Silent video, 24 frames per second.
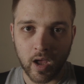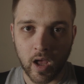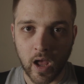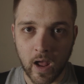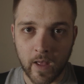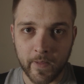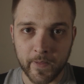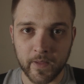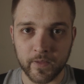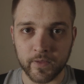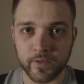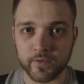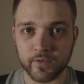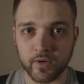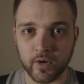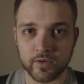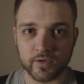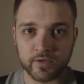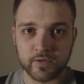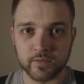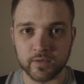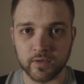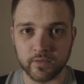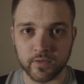and then thrown
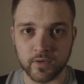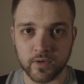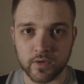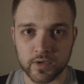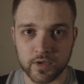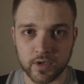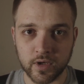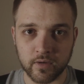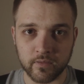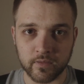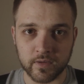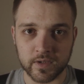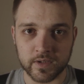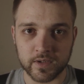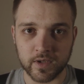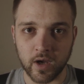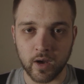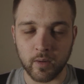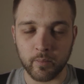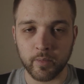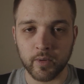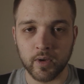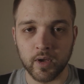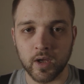some diffusion over the
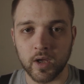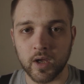top.